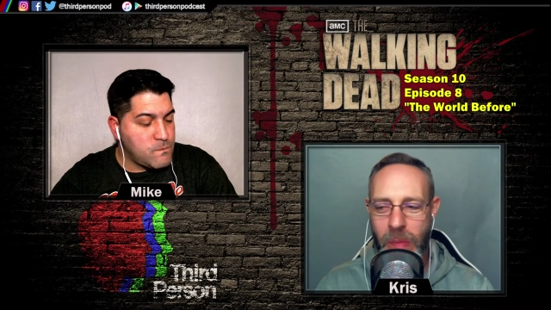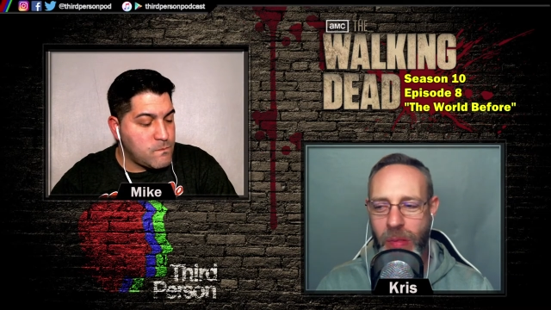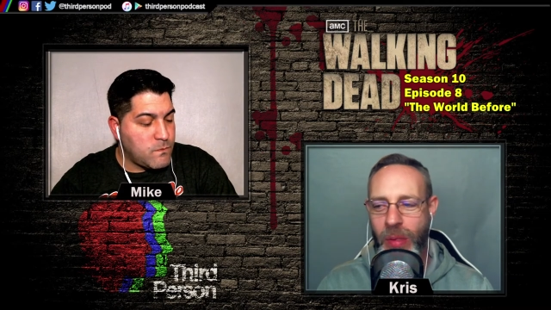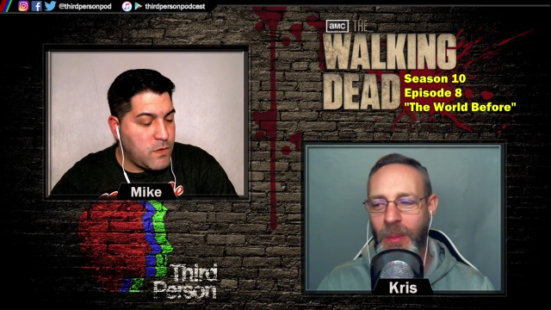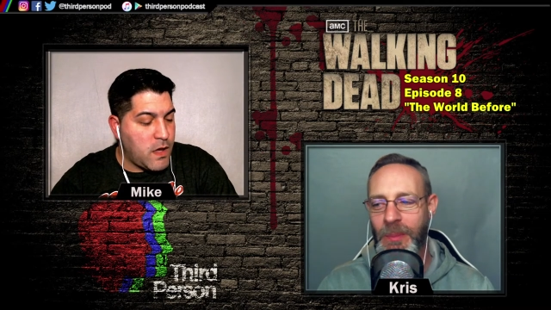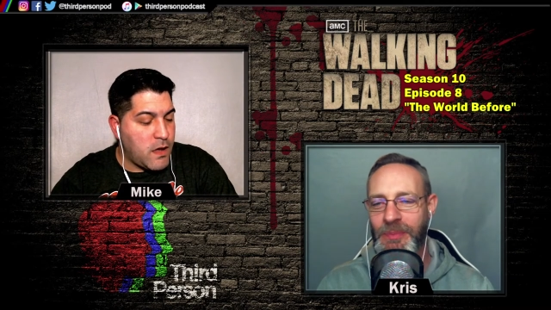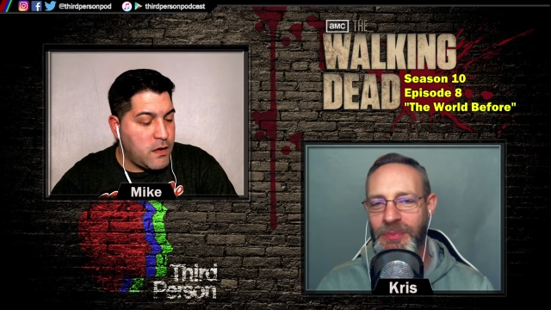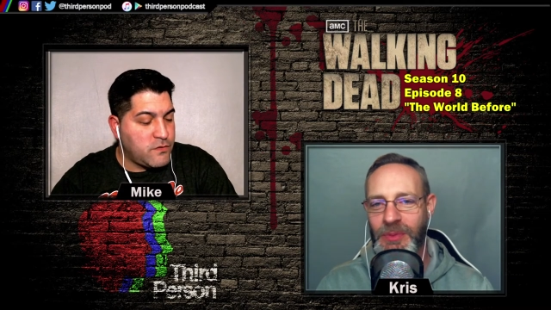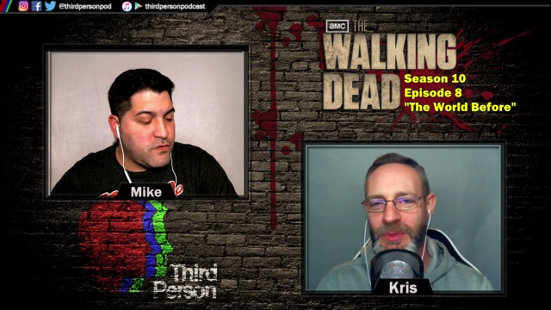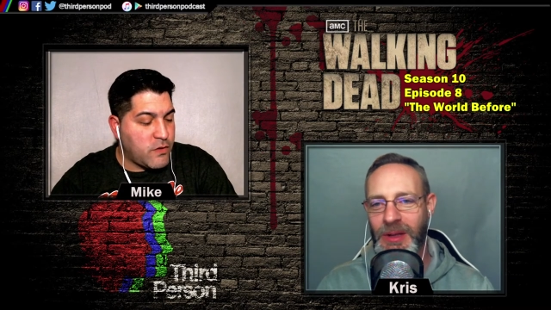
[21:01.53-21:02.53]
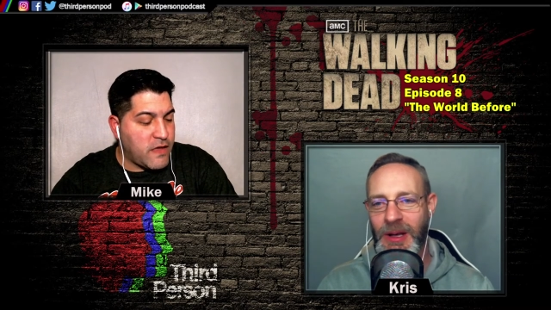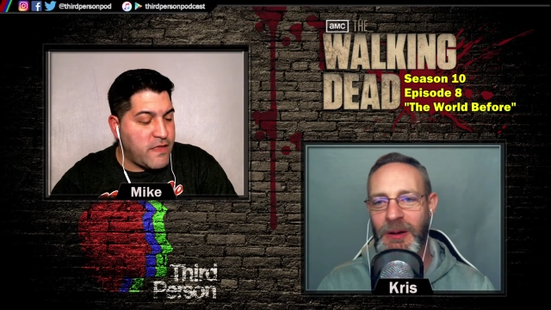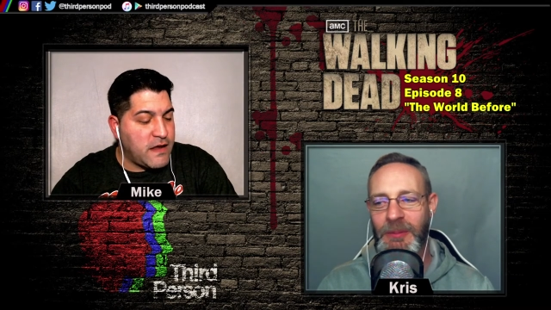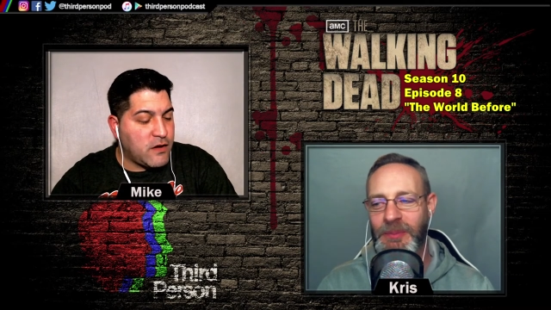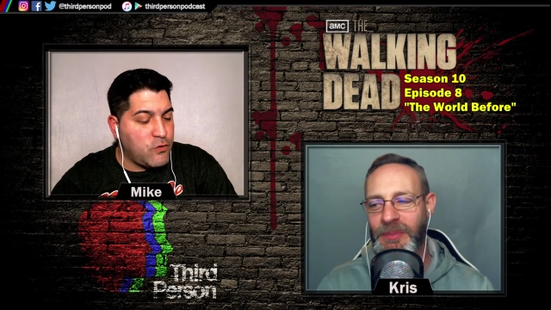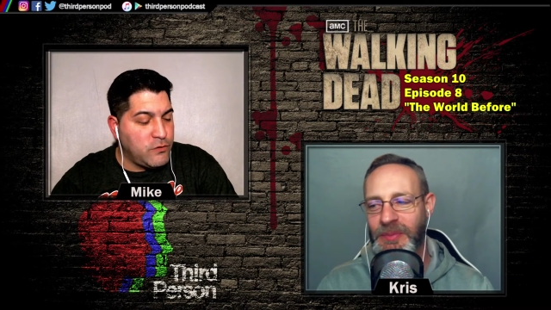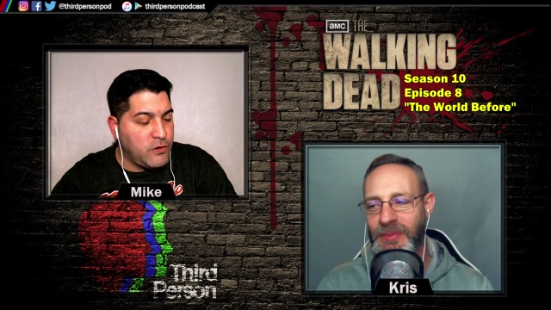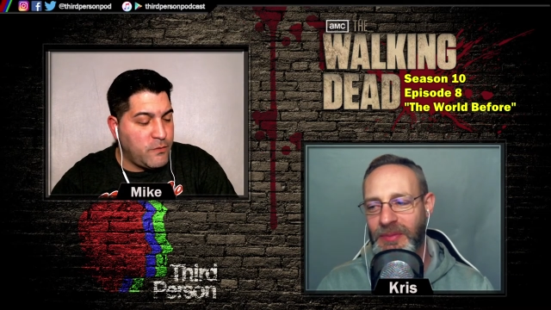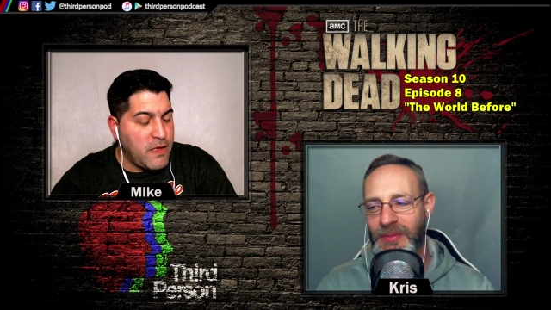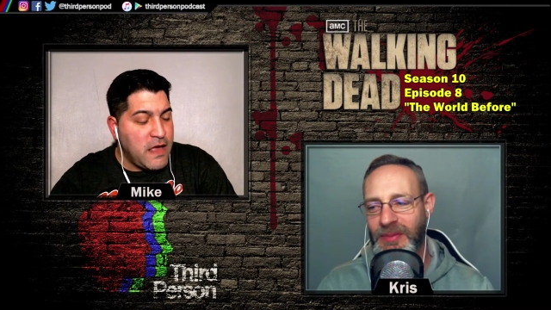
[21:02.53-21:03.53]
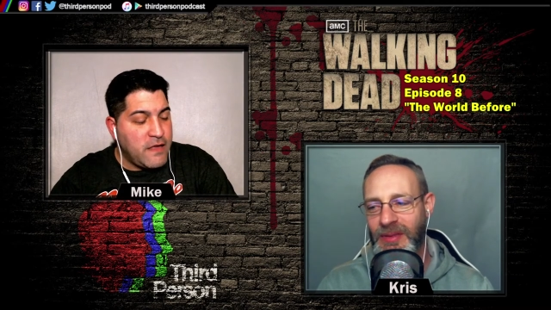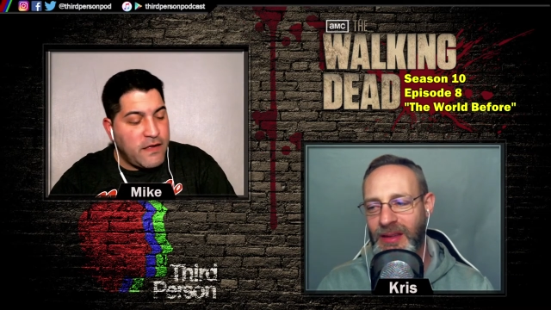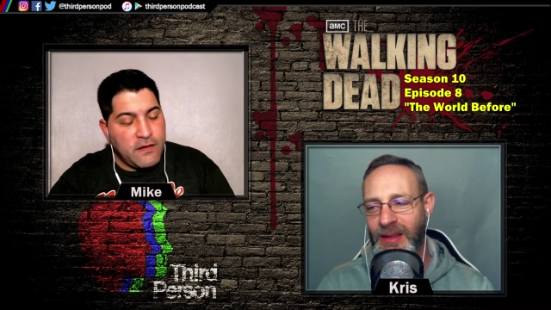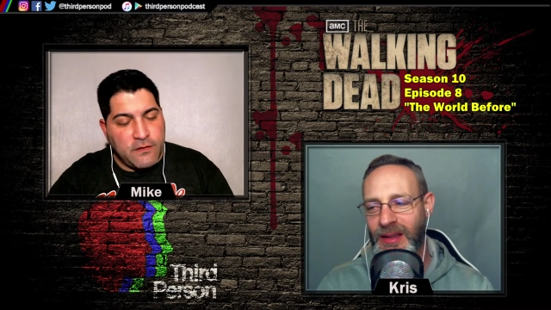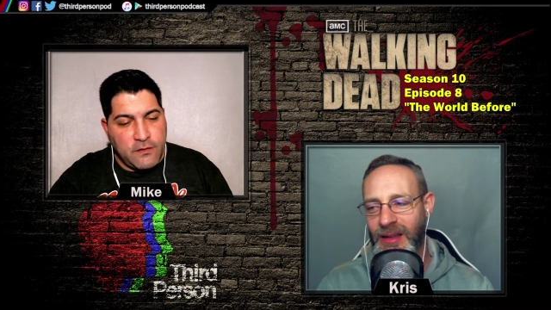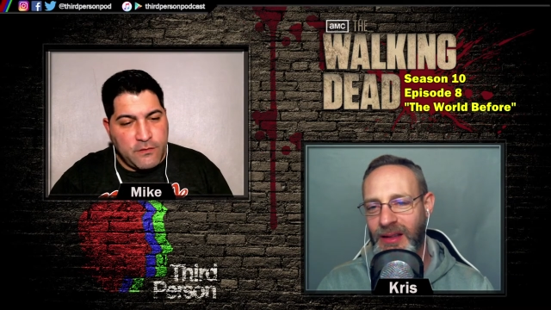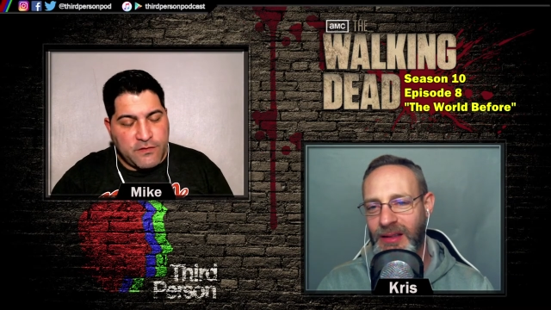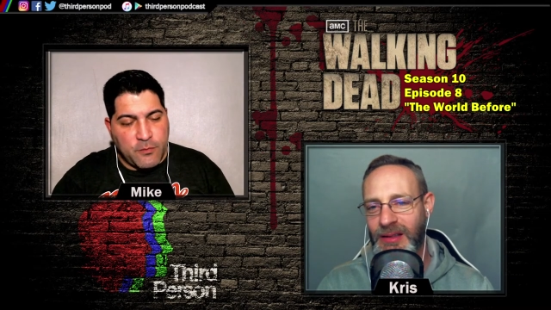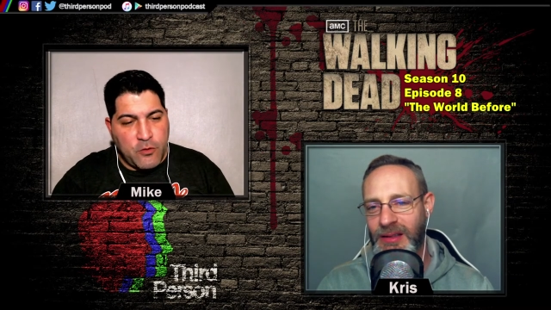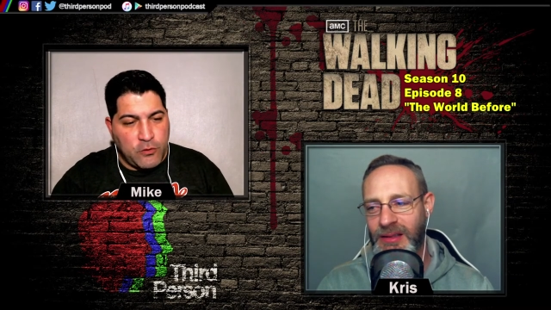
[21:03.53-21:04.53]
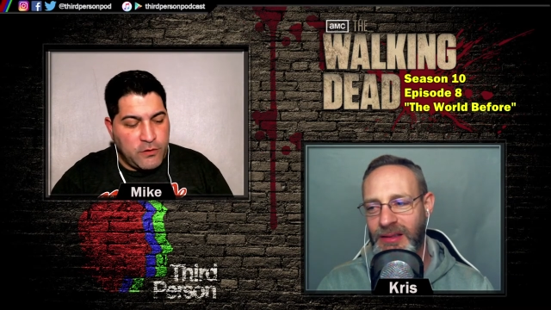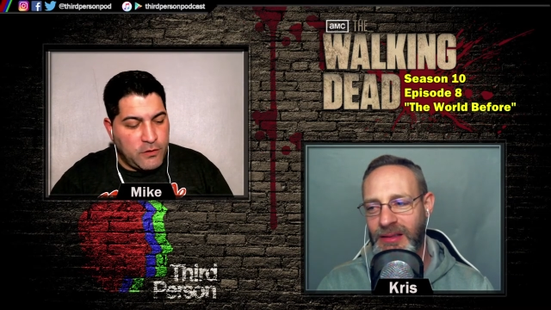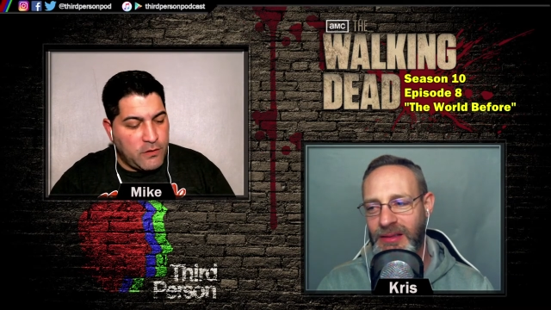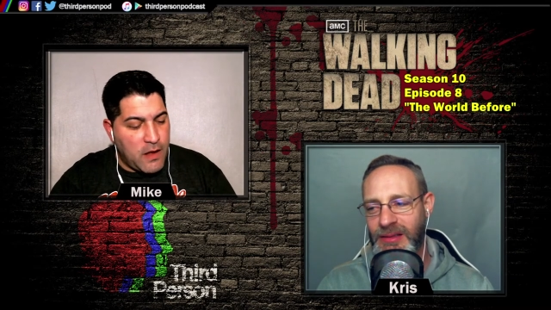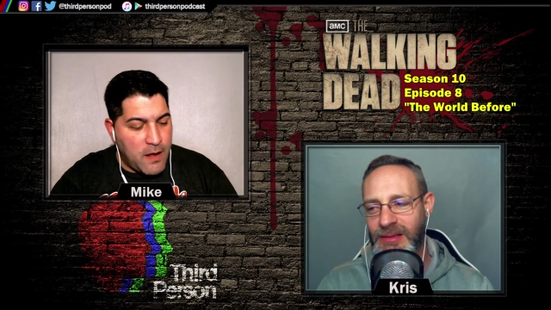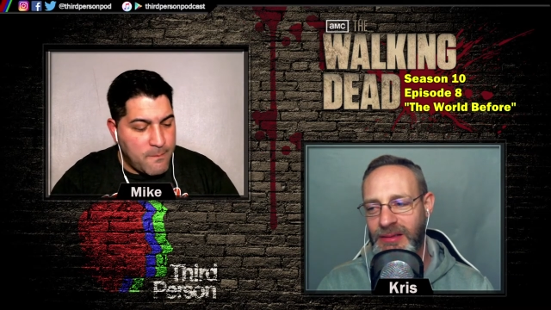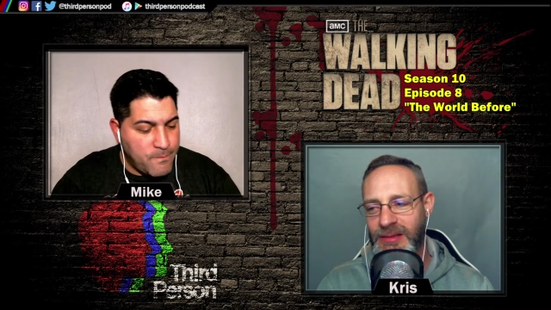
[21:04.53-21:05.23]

Speaker 1: Yeah, it's okay. They had a cool little, they had a, some cool little. um